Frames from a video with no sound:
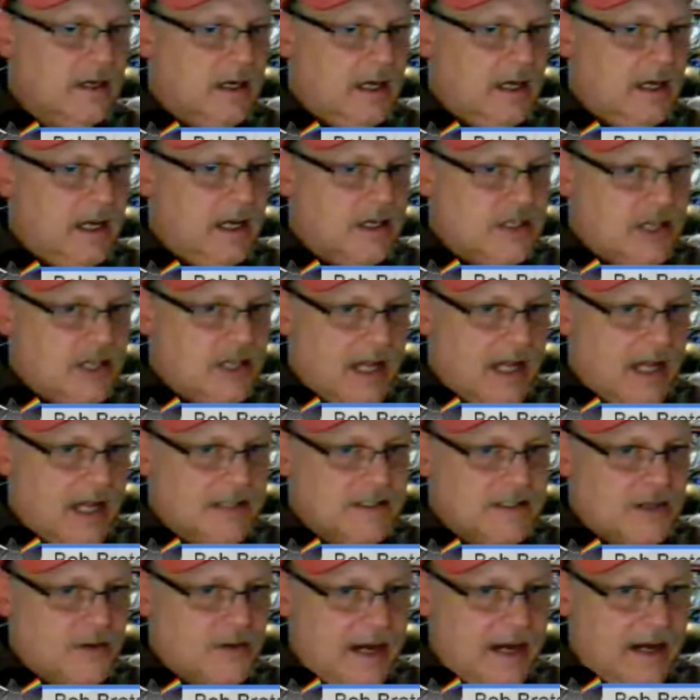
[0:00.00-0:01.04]
and
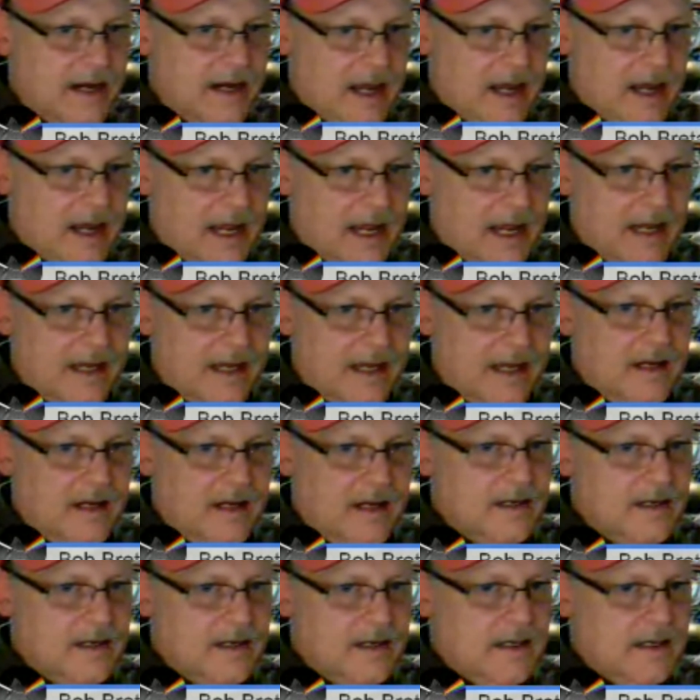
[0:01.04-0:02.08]
John's a great guy.
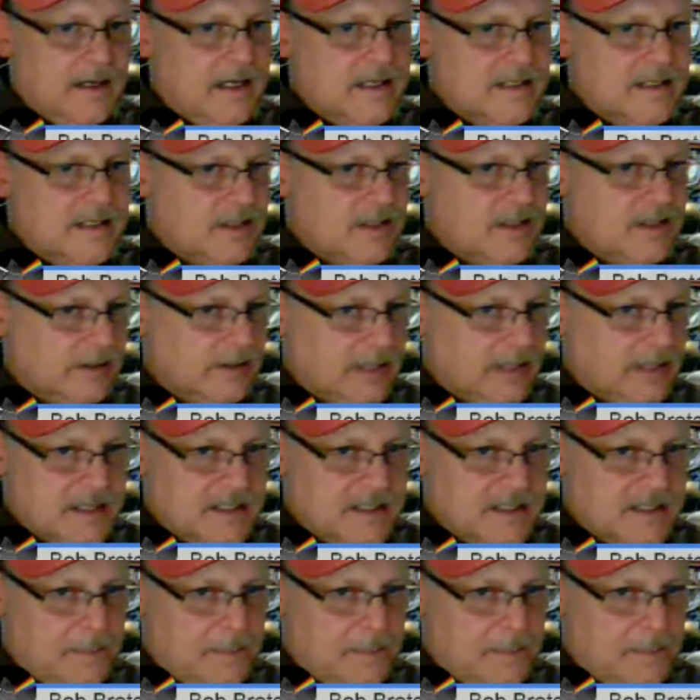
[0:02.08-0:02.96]
He still does the